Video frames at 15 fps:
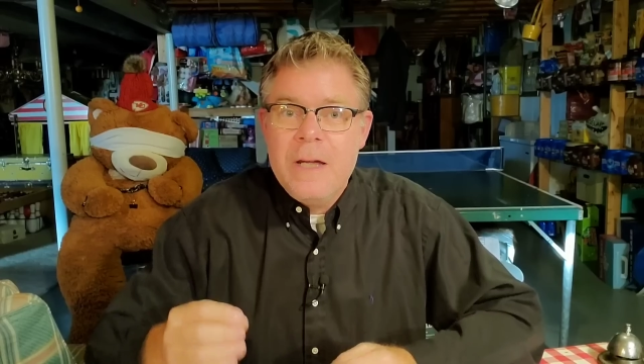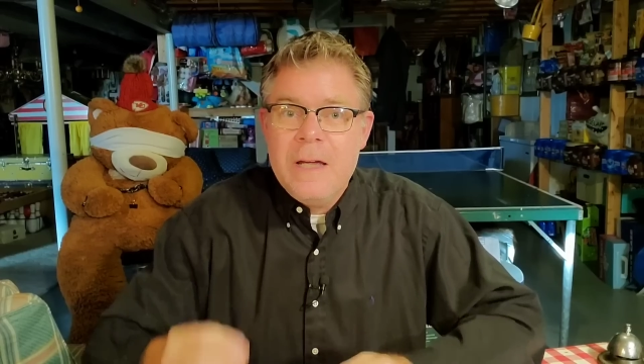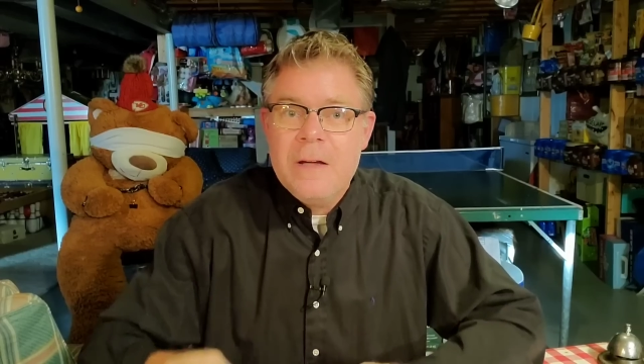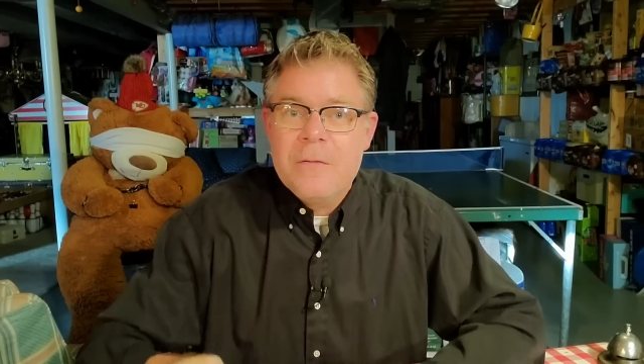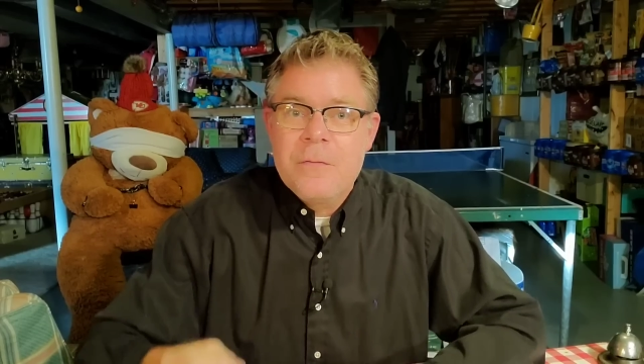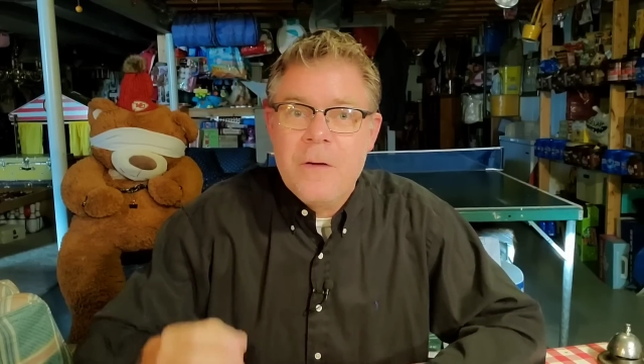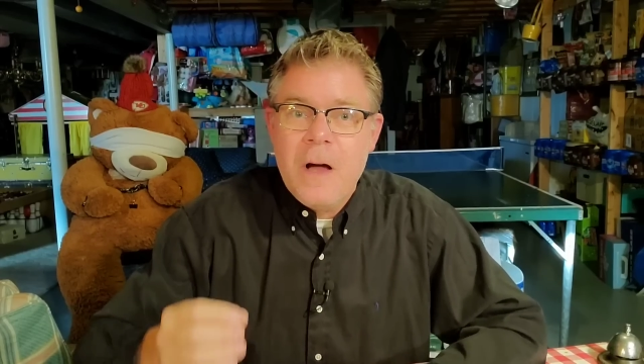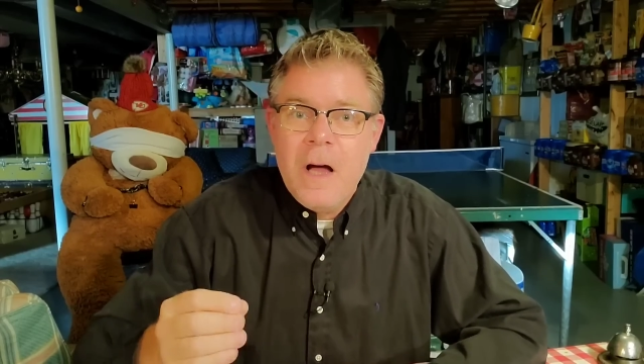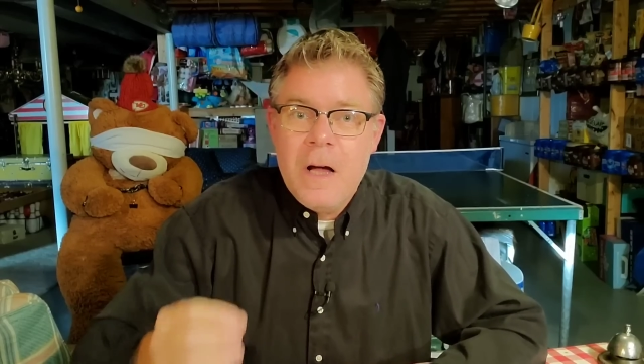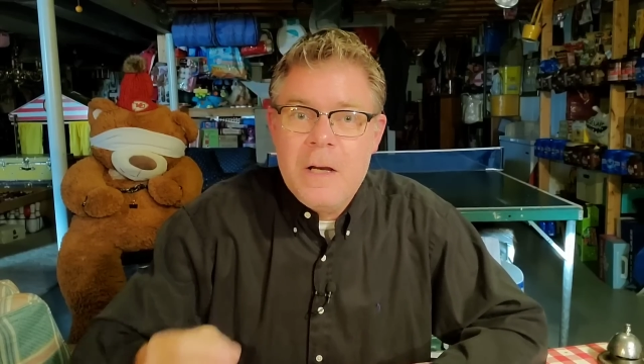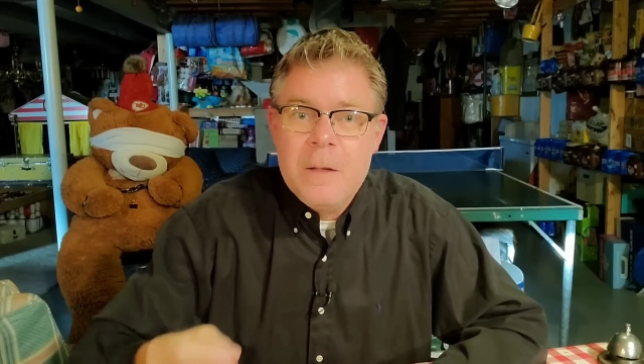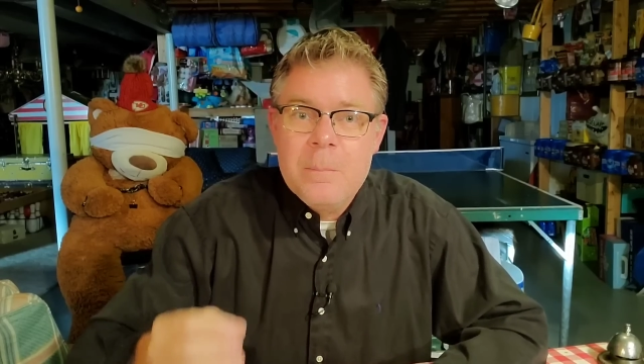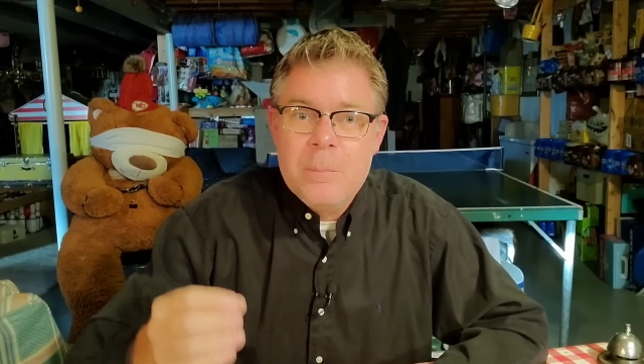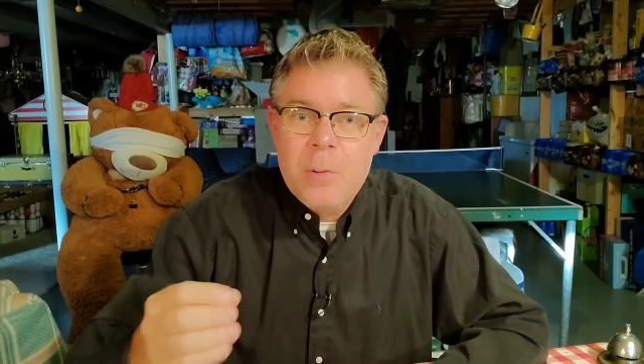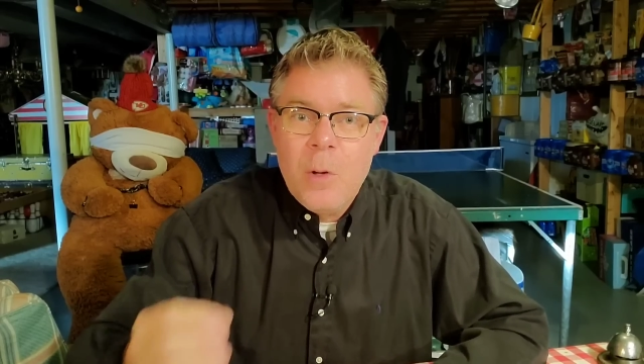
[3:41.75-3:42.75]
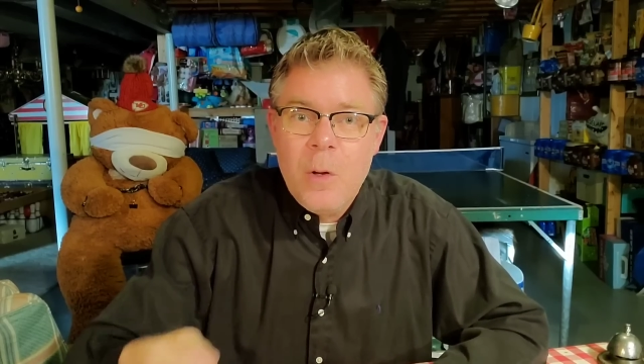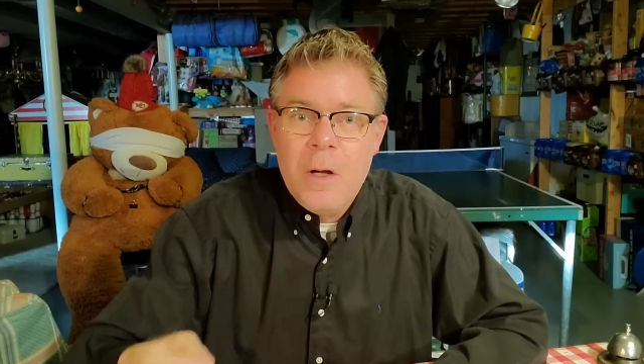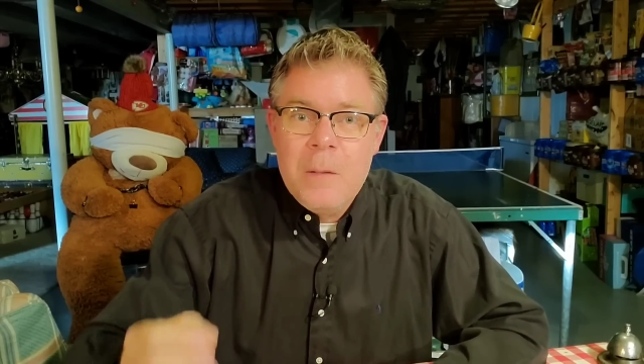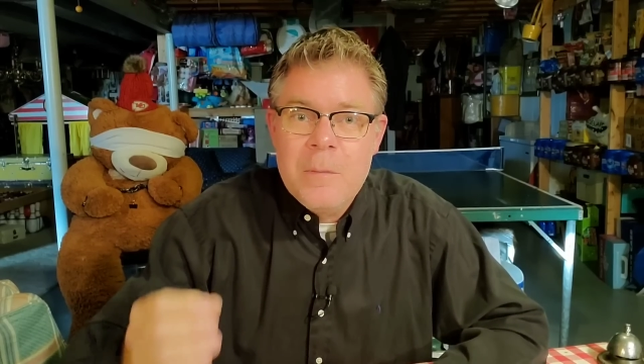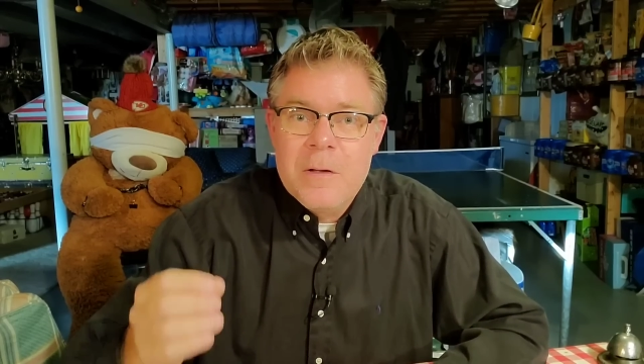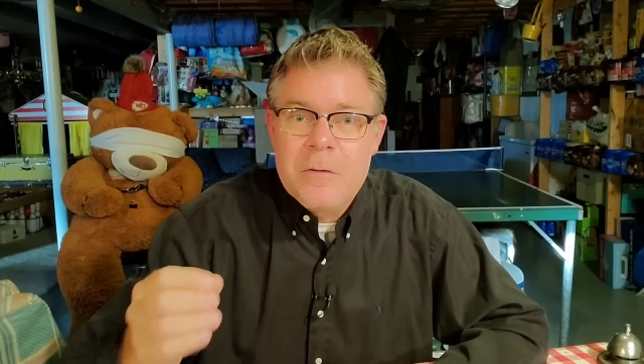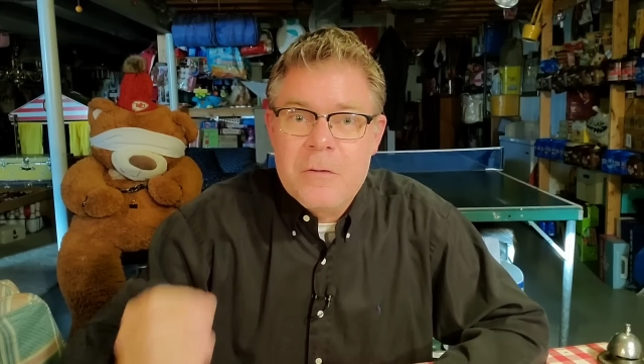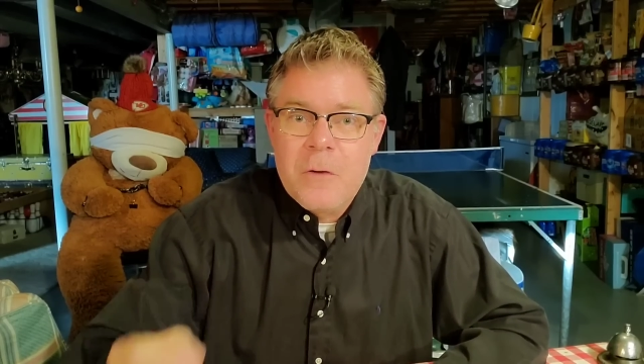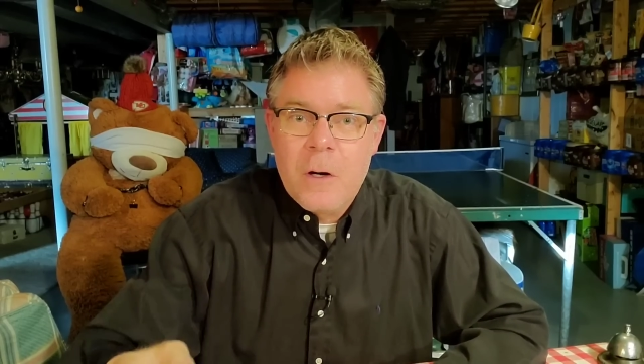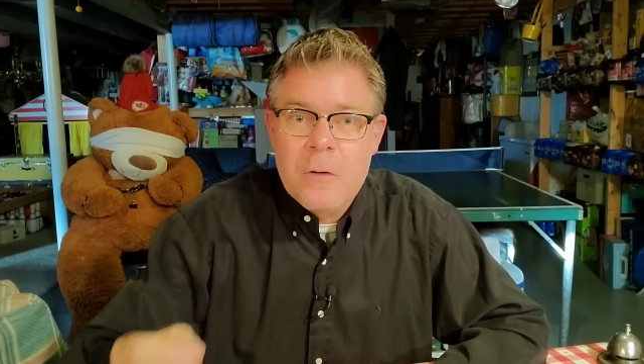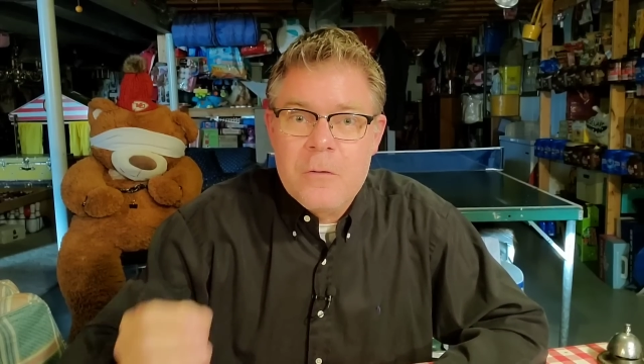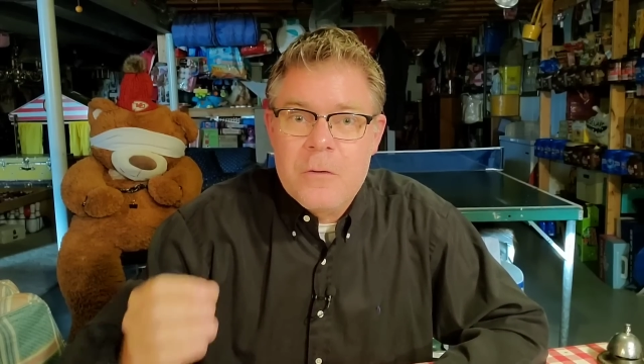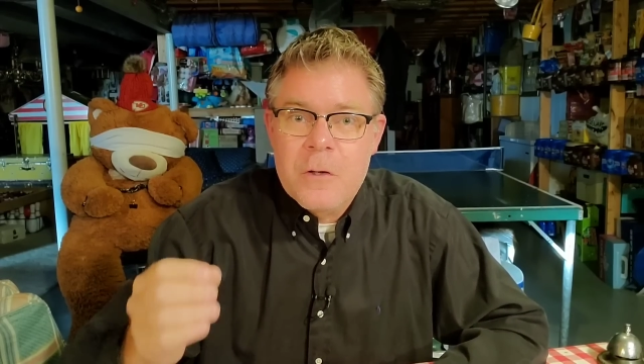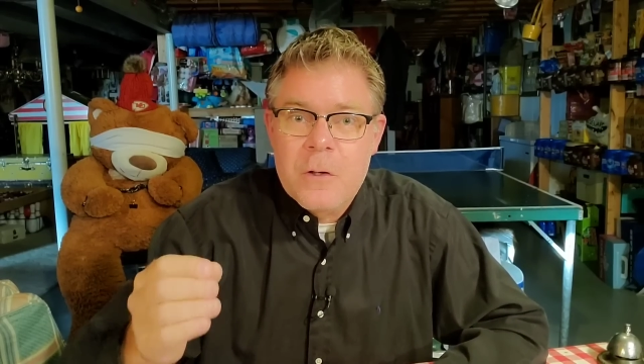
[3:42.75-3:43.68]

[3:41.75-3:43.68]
If unemployment starts